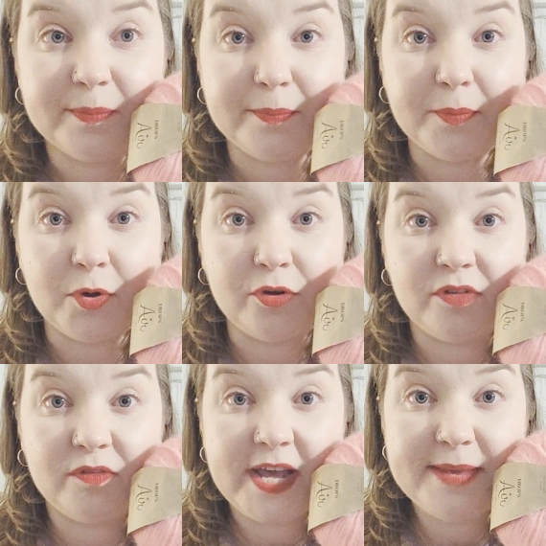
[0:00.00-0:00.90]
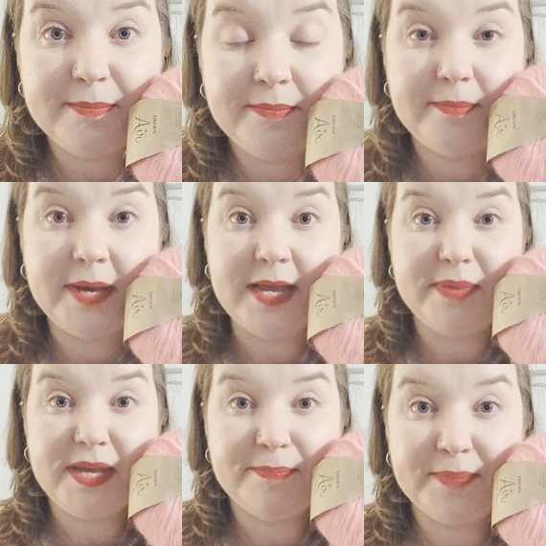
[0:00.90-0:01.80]
more of a
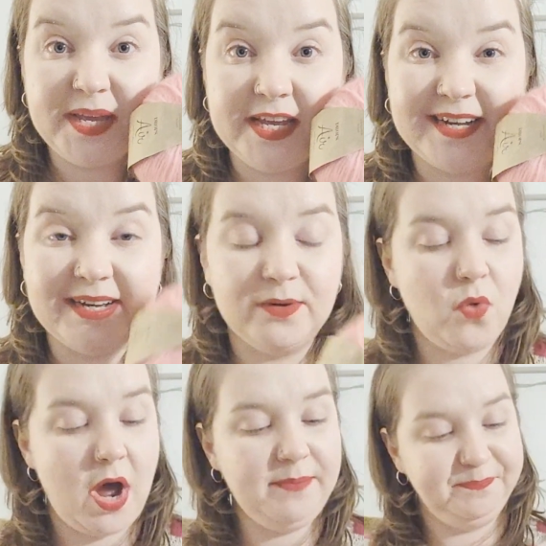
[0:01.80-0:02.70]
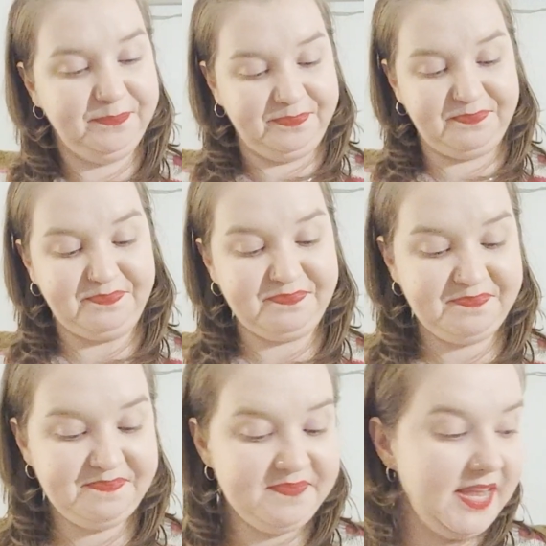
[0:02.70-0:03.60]
baby pink one.
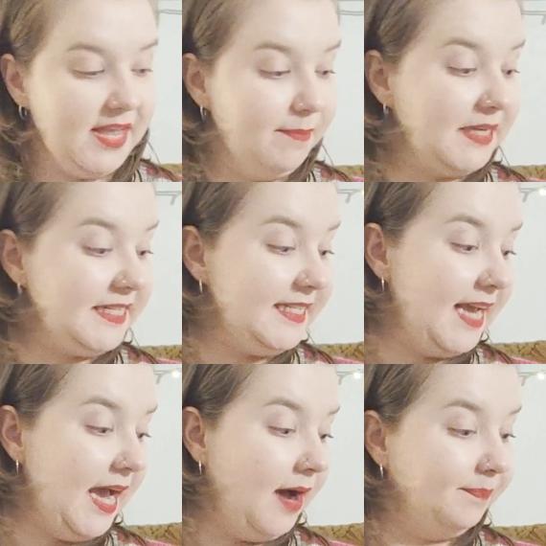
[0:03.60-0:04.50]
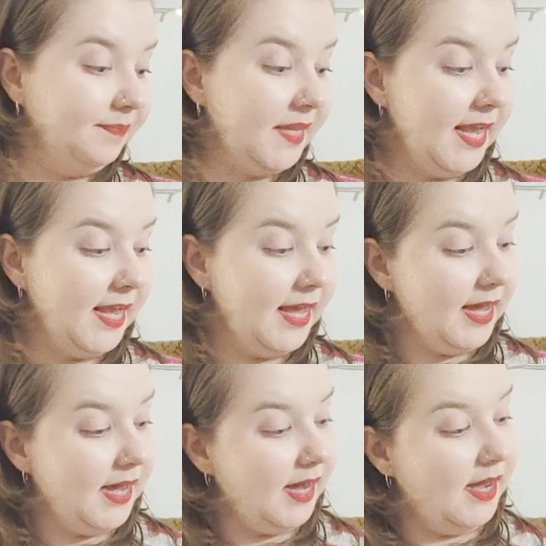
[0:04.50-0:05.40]
But yeah,
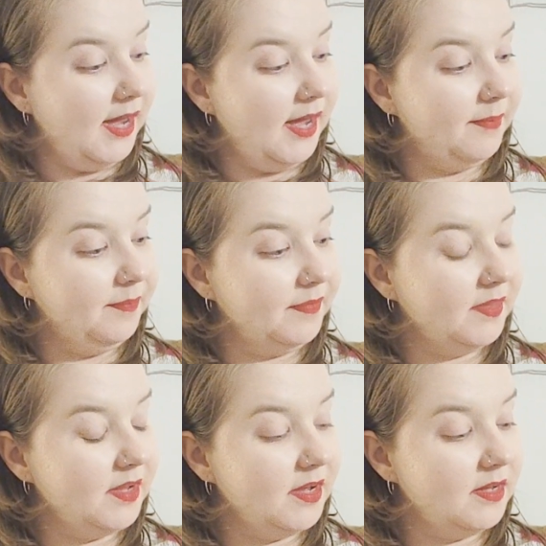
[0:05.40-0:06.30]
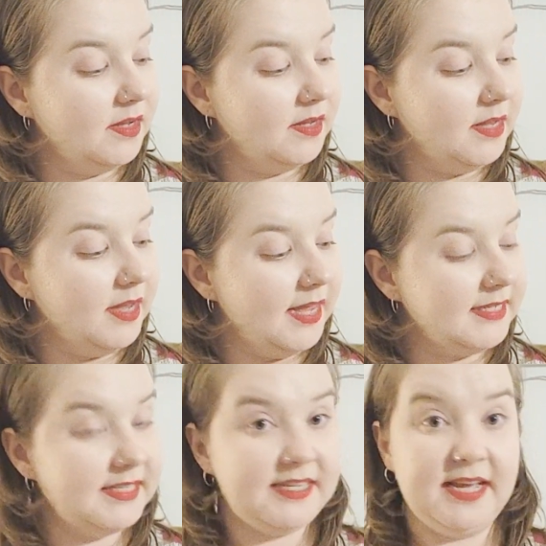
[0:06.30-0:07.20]

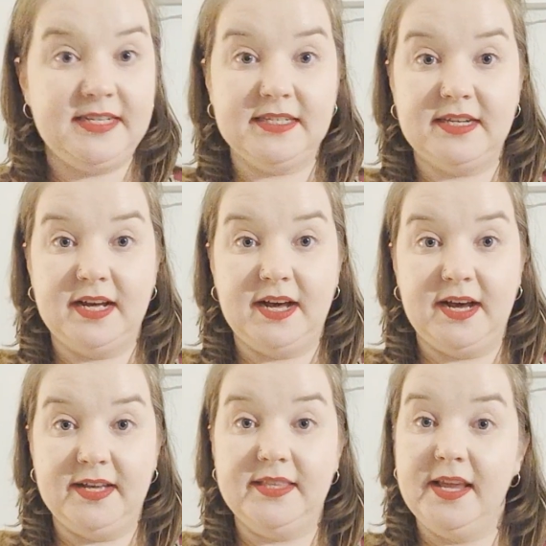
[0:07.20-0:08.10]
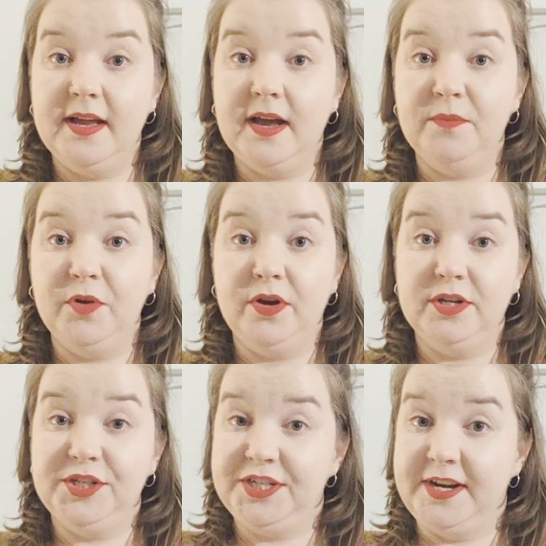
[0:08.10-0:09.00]
as said, I think I'm
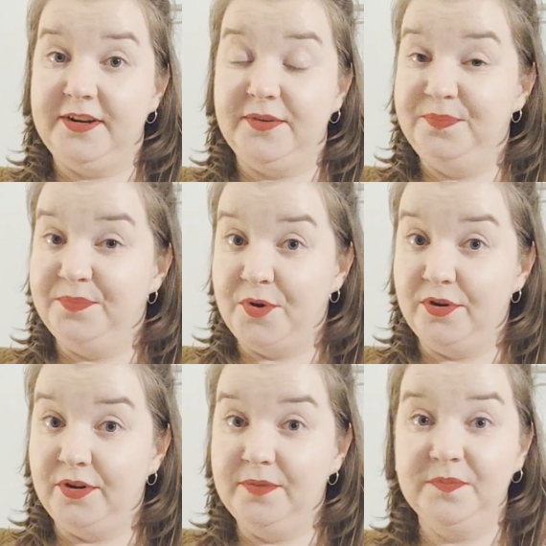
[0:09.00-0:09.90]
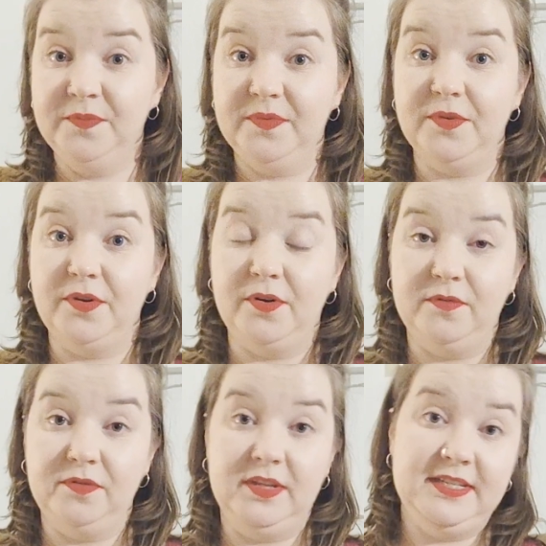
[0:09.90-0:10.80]
gonna share more of
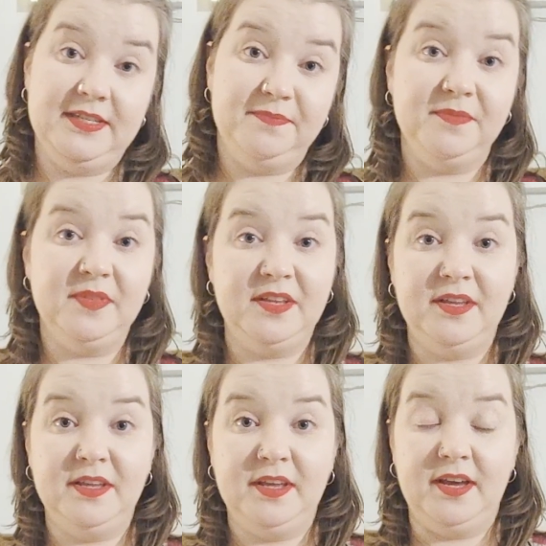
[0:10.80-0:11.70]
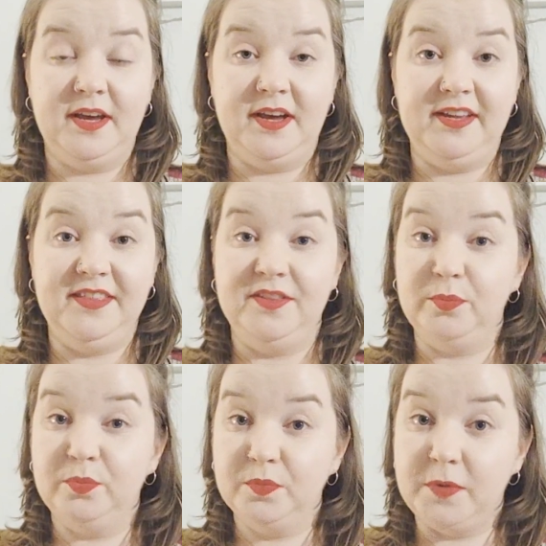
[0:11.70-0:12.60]
this in
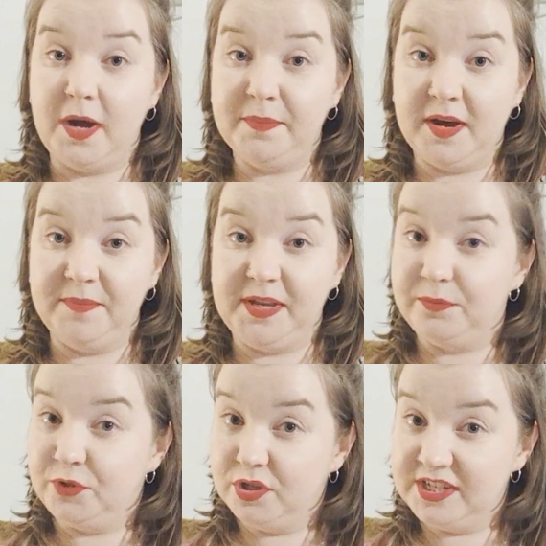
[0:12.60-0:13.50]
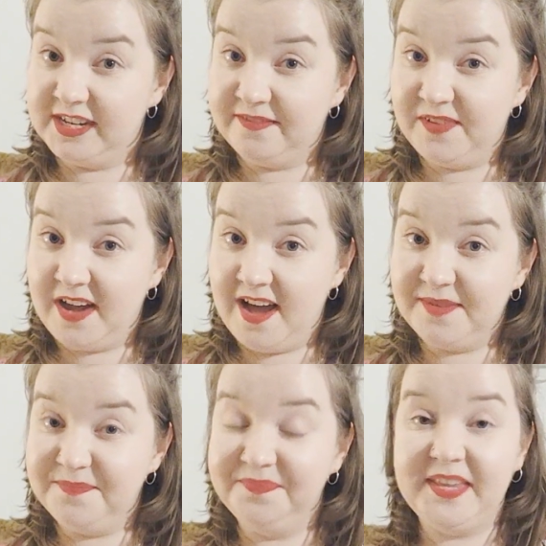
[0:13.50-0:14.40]
the upcoming project vlog,